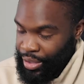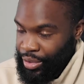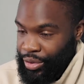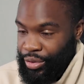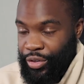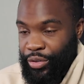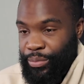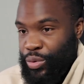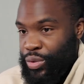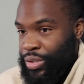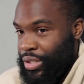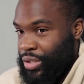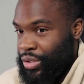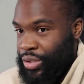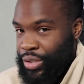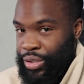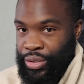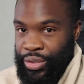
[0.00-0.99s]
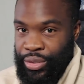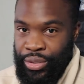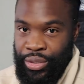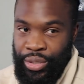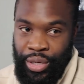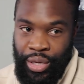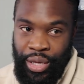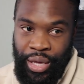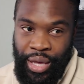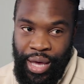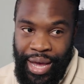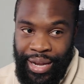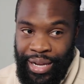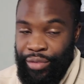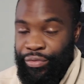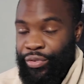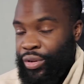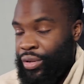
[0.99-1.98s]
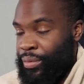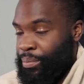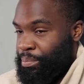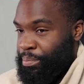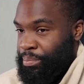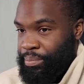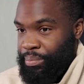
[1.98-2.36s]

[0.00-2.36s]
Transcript: you know, musicians, and even